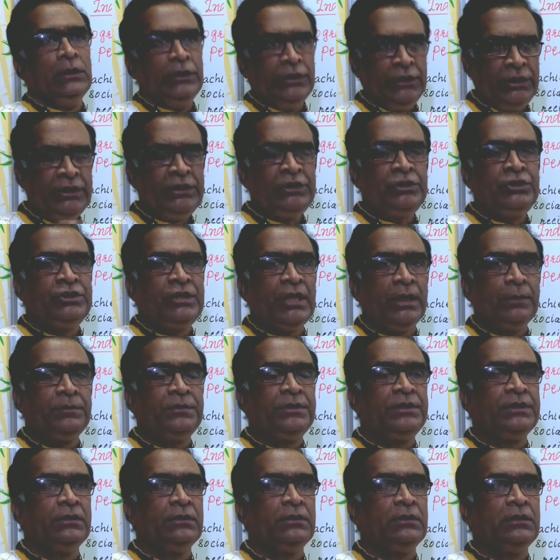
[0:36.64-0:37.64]
This
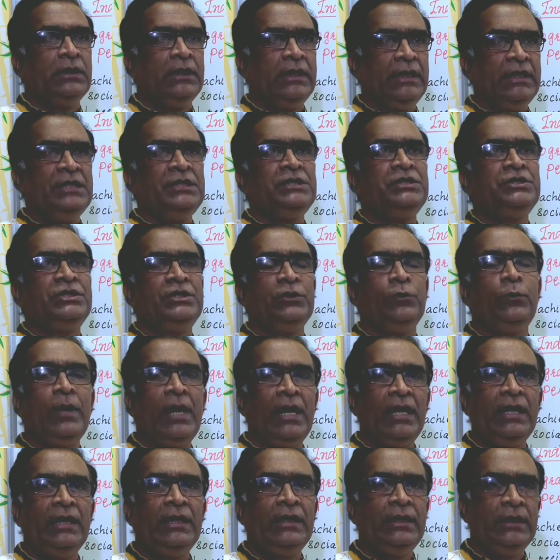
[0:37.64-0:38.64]
chapter is
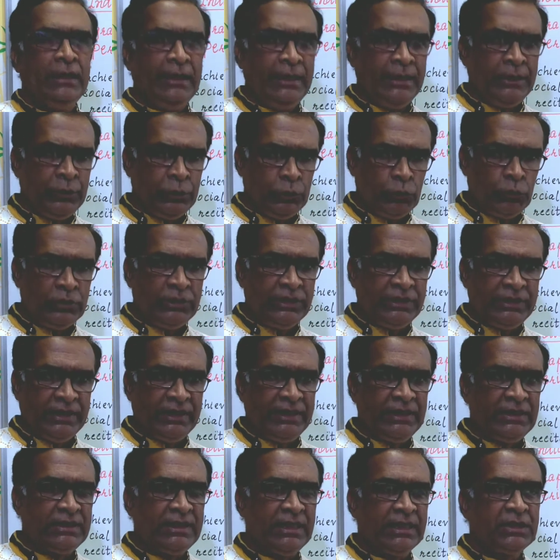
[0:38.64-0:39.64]
divided into the
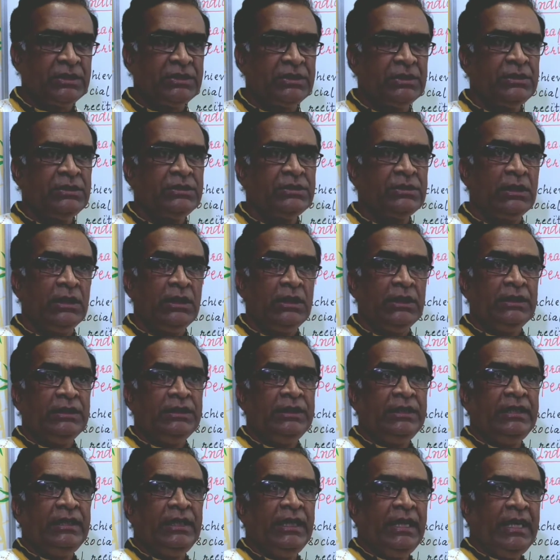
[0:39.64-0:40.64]
3 sections:
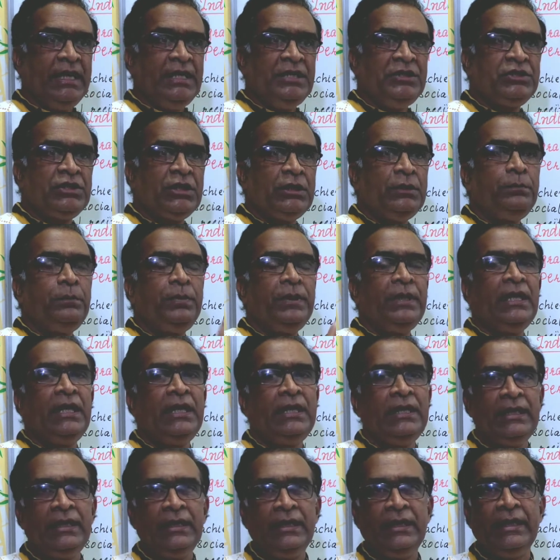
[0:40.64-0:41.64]
the ancient
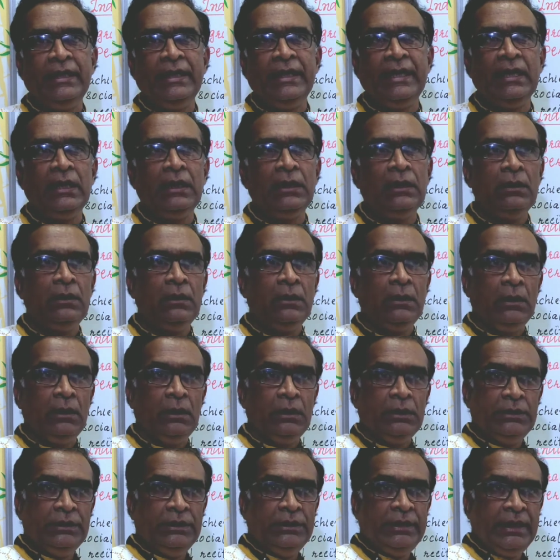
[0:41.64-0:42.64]
period in India,
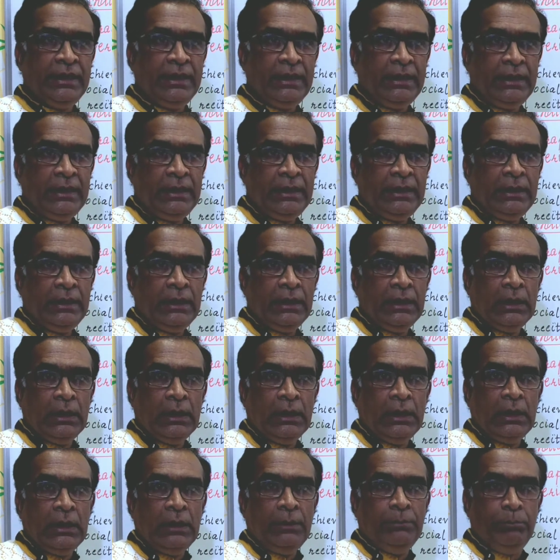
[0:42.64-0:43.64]
the
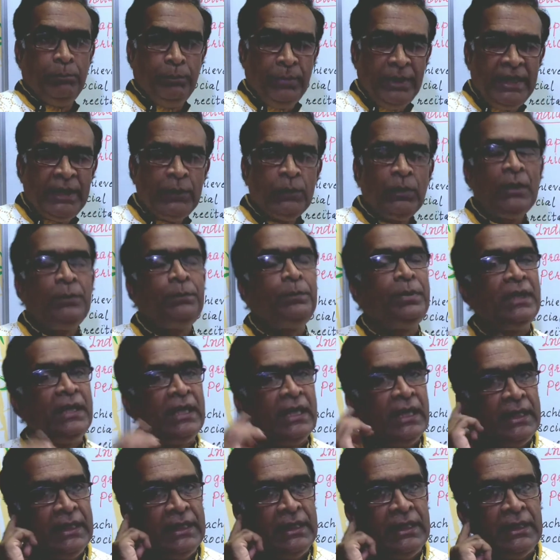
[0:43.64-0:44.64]
medieval
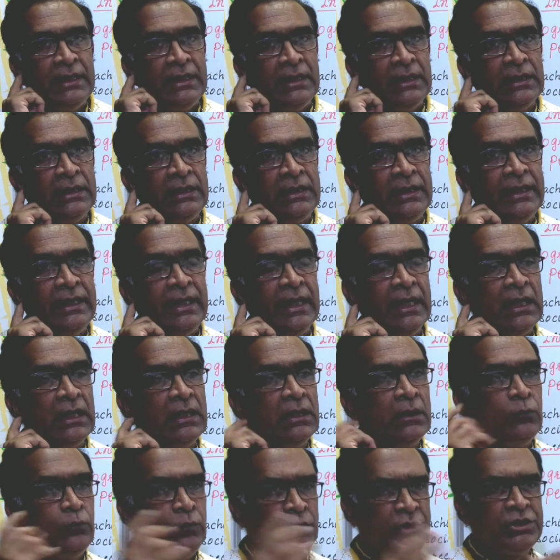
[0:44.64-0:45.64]
period in India,
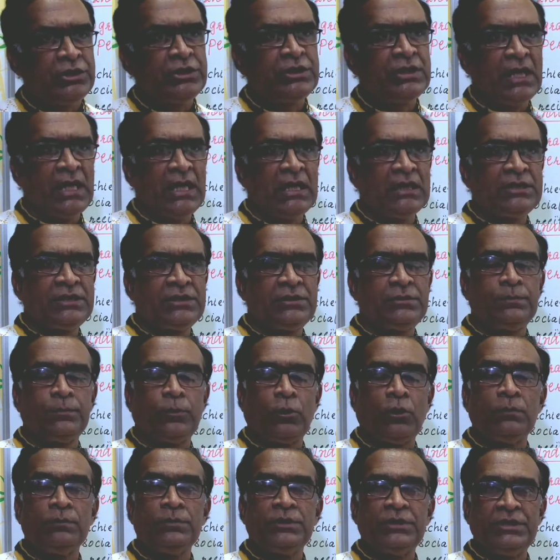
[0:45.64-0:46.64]
which starts
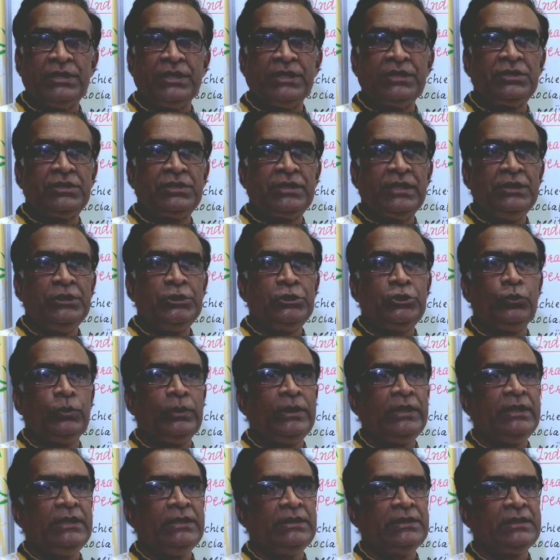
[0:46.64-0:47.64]
from 6th
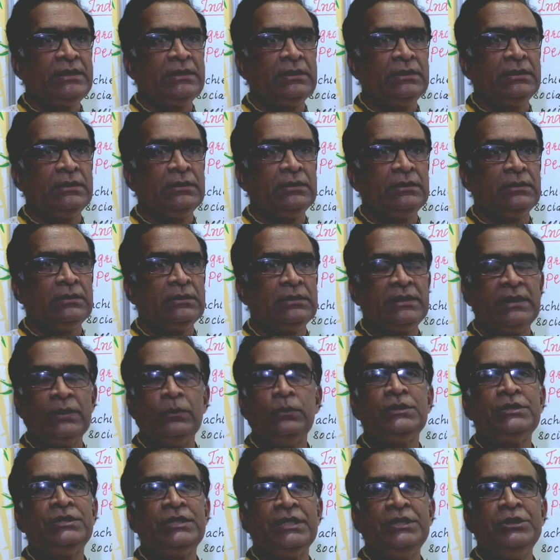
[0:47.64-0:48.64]
century,
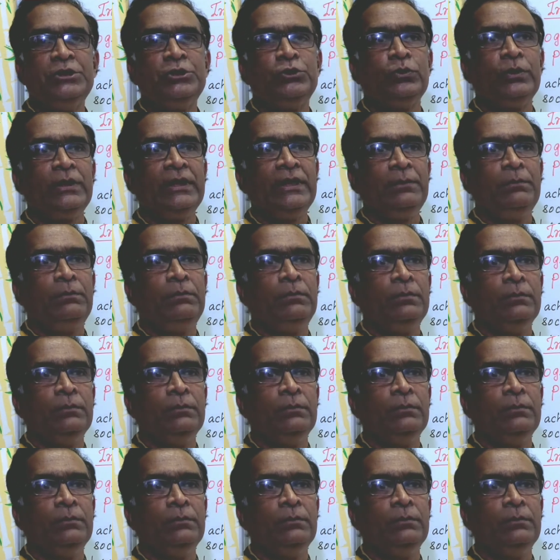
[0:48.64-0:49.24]
7th century